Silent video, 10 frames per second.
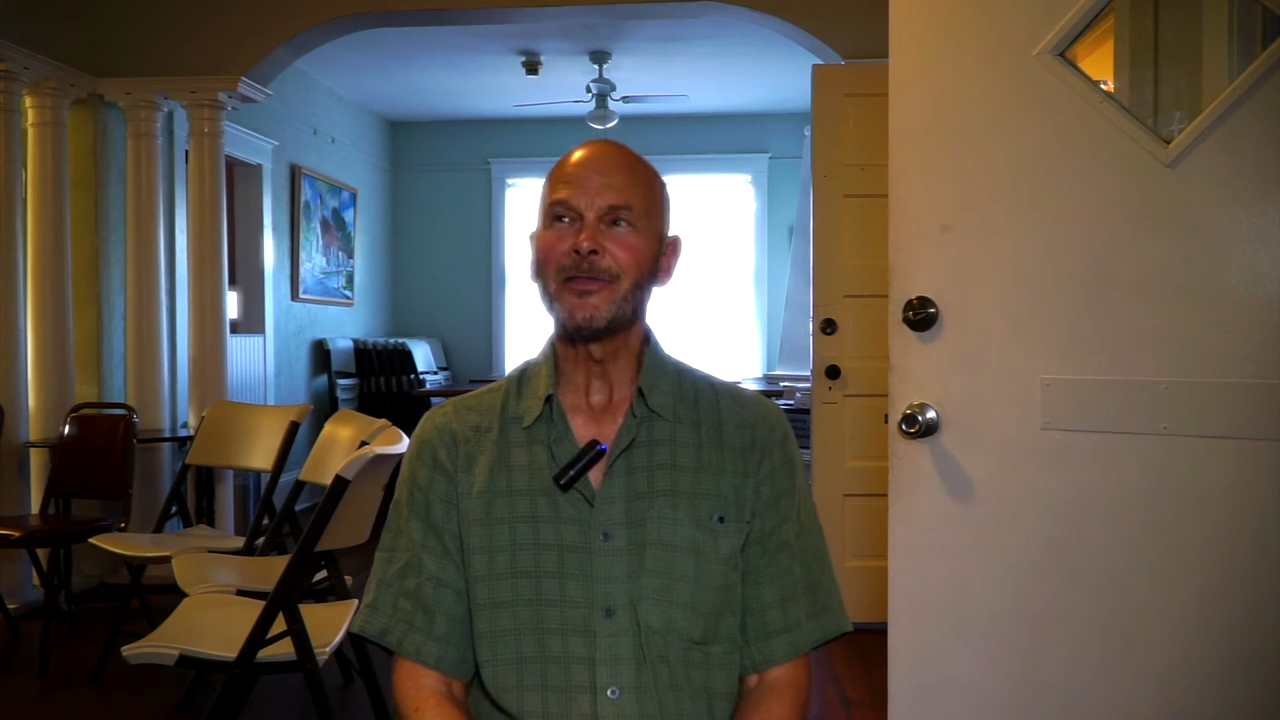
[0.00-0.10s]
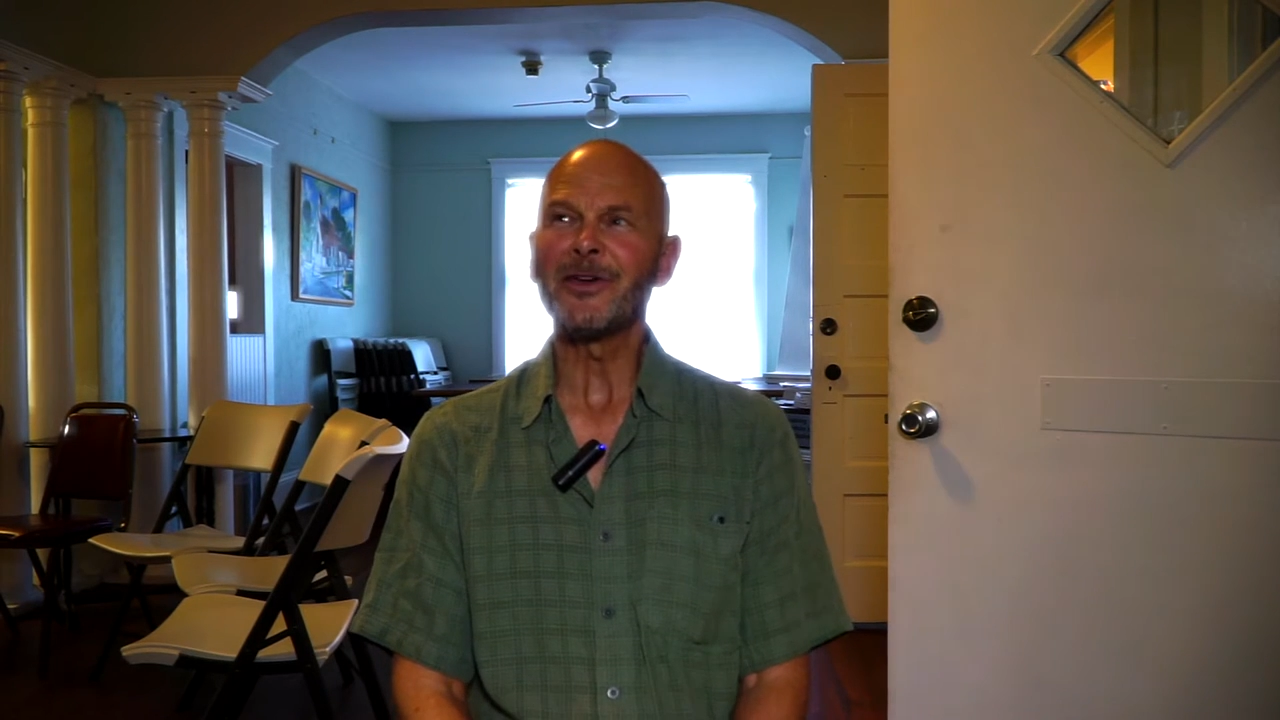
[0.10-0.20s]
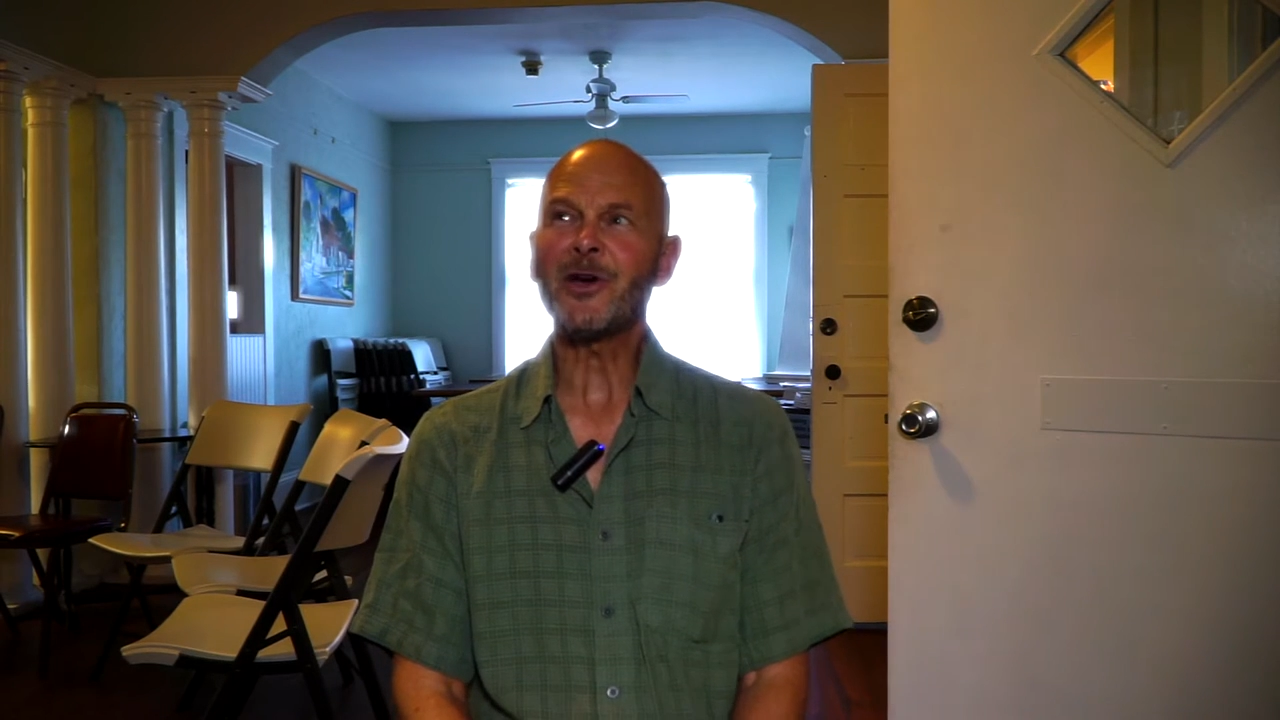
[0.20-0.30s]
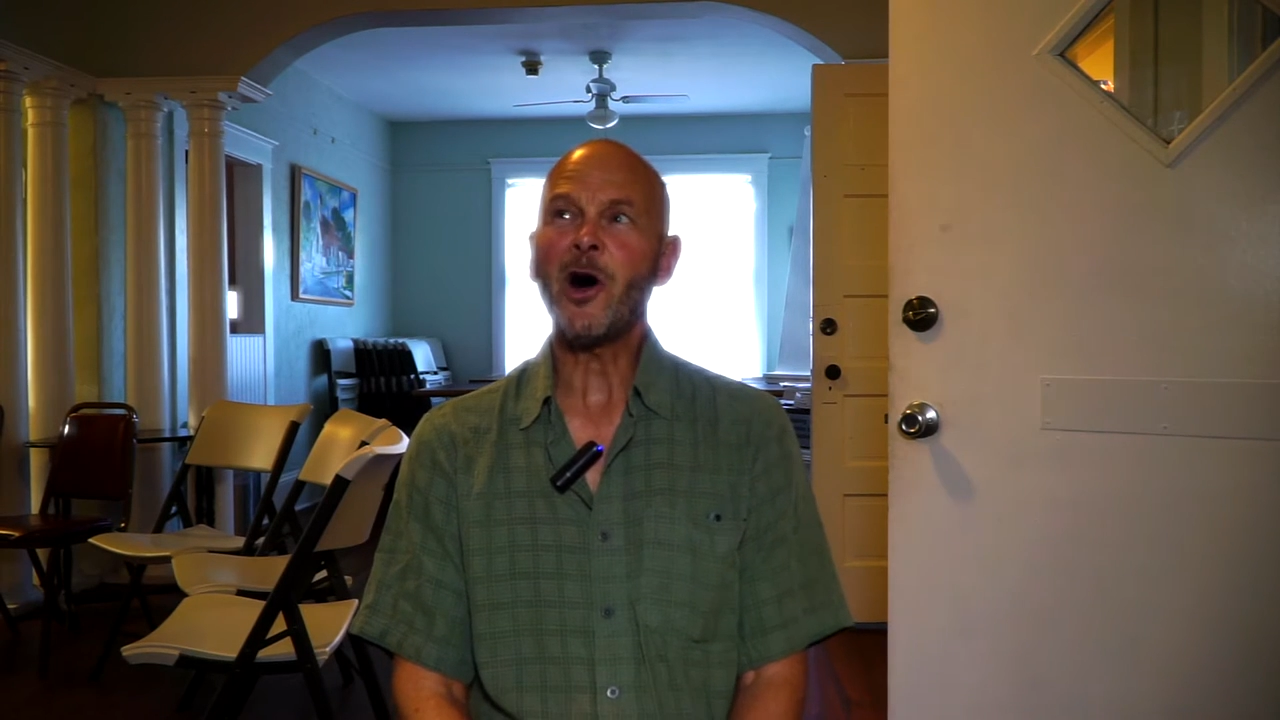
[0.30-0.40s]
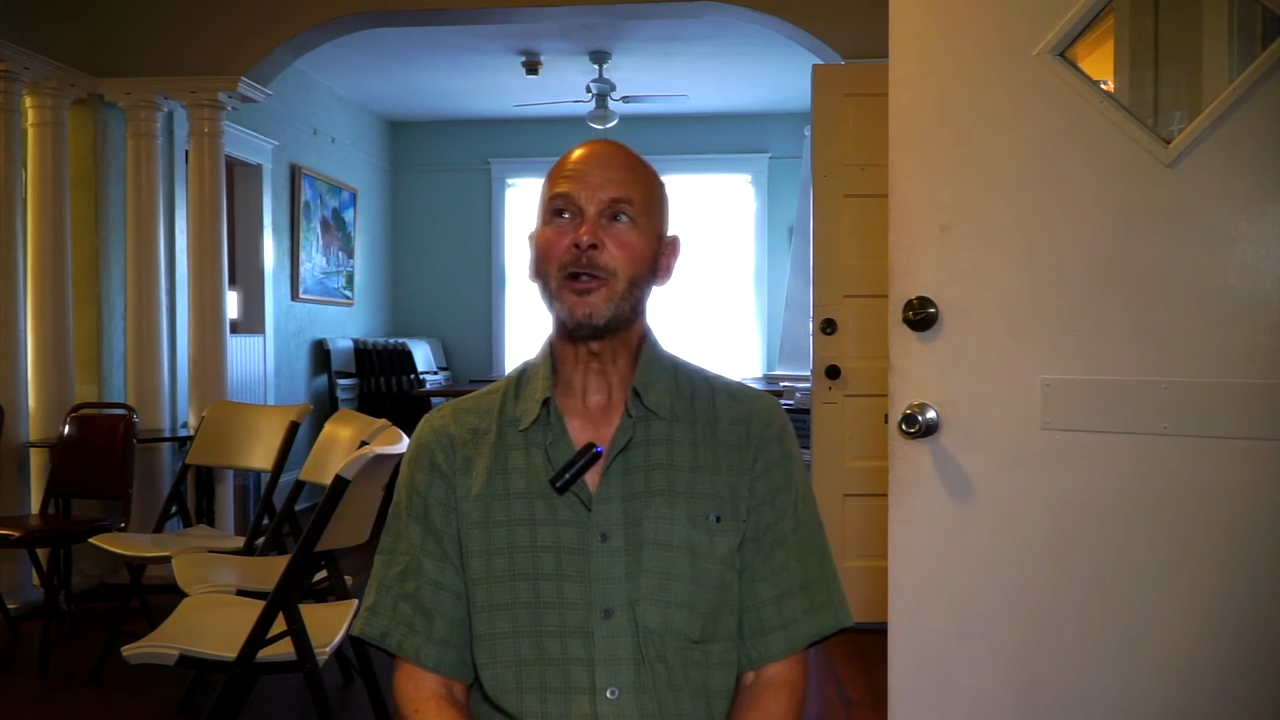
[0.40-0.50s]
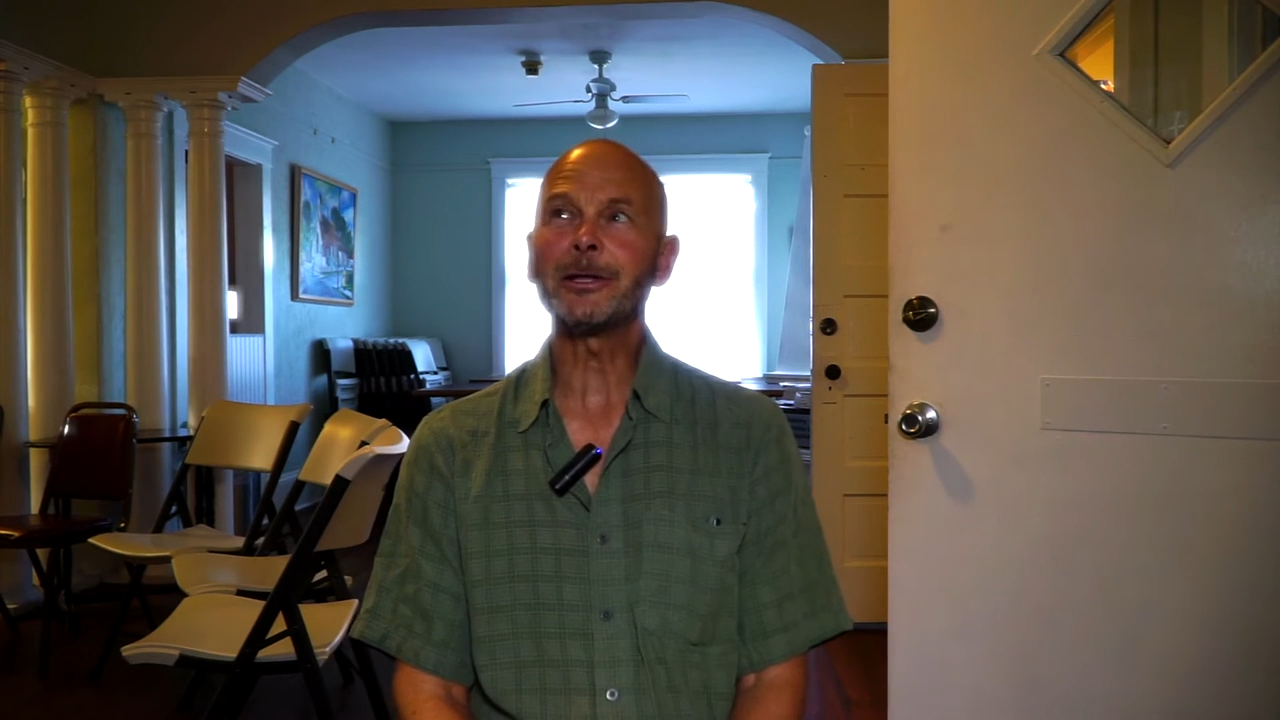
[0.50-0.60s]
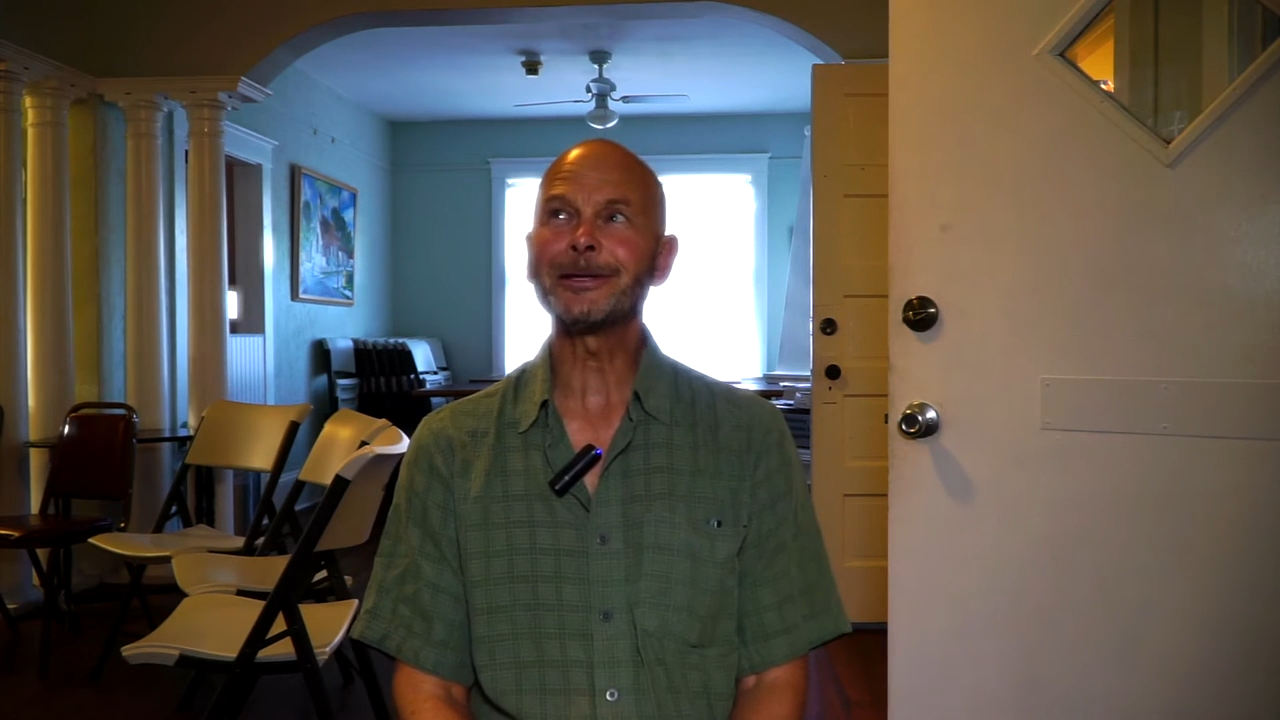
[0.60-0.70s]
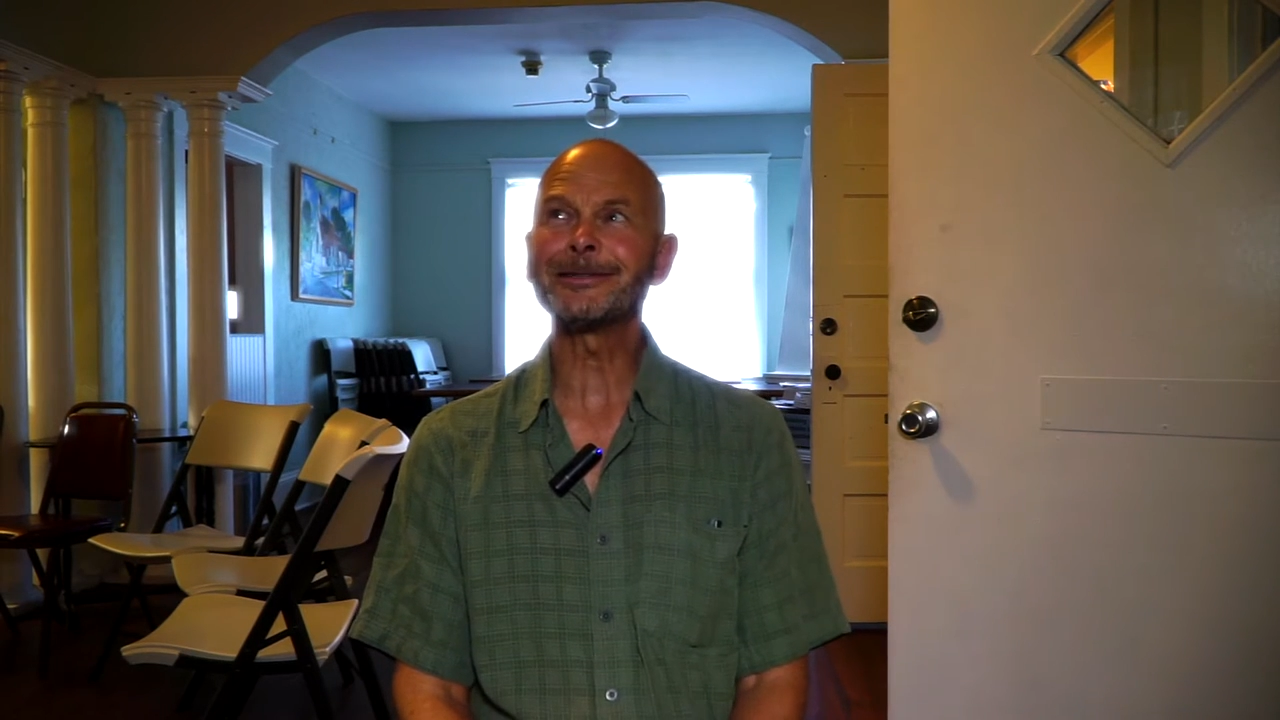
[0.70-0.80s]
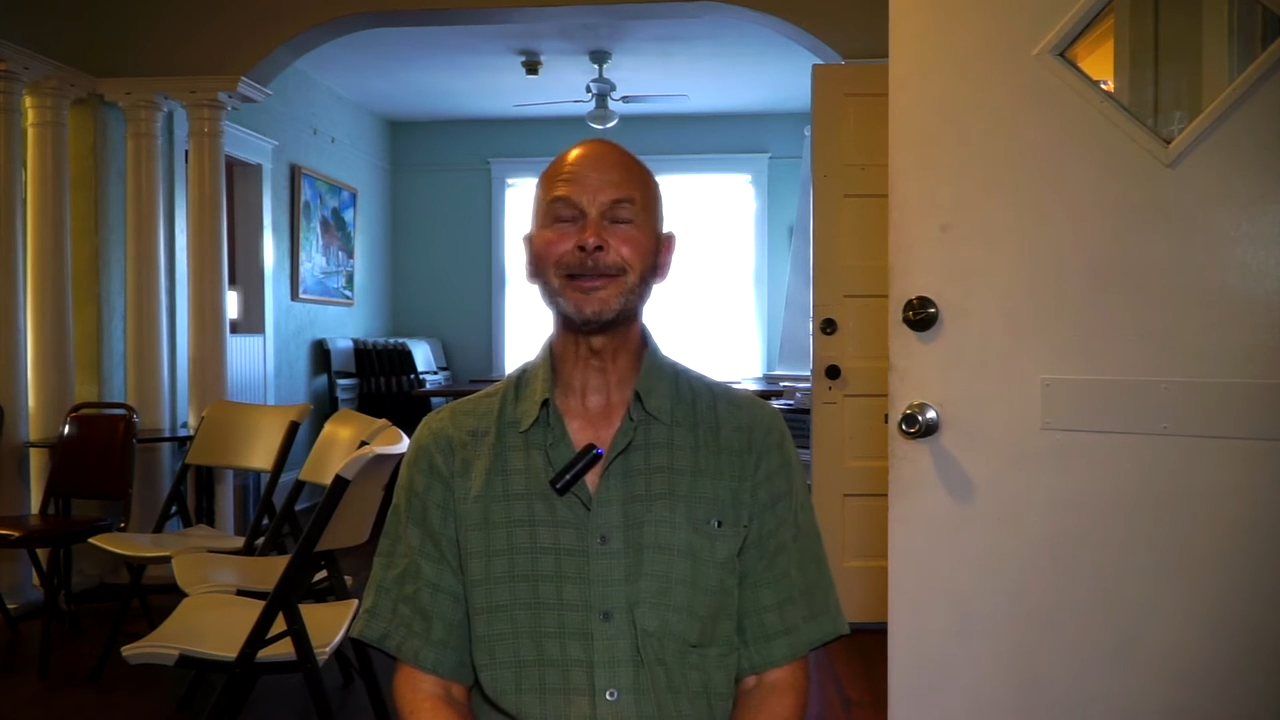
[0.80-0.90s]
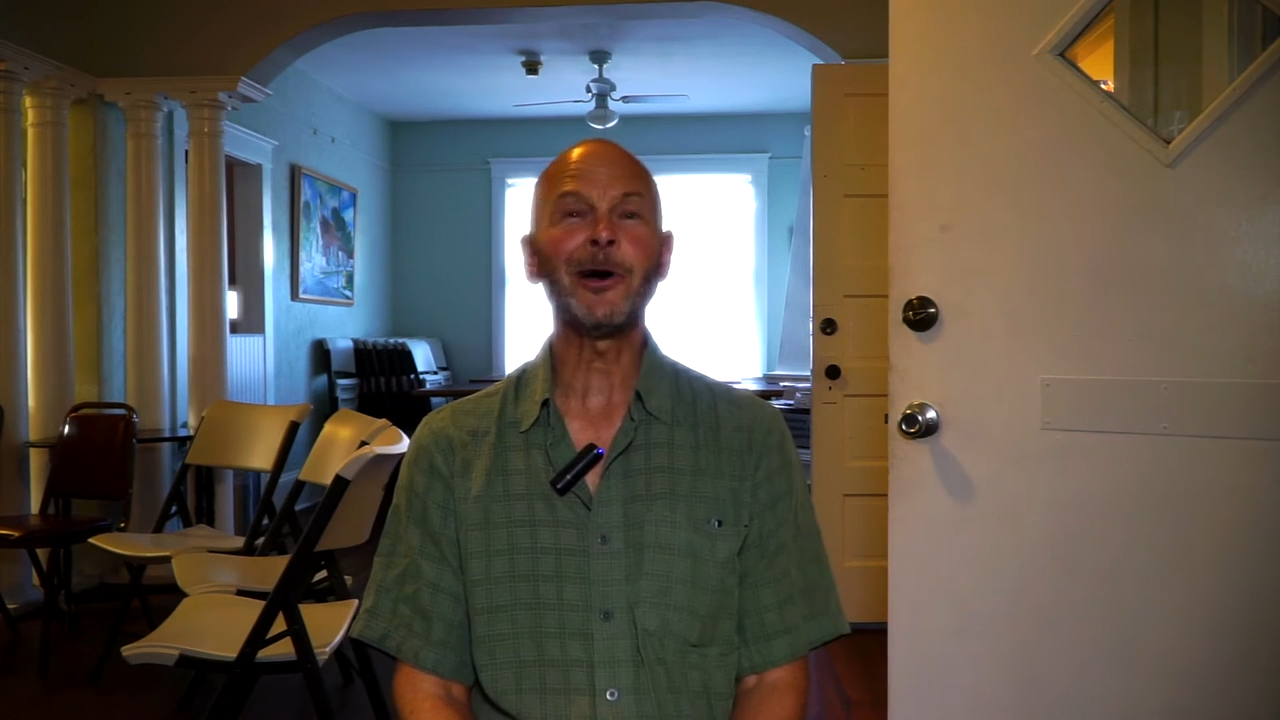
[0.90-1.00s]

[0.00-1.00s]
the calling is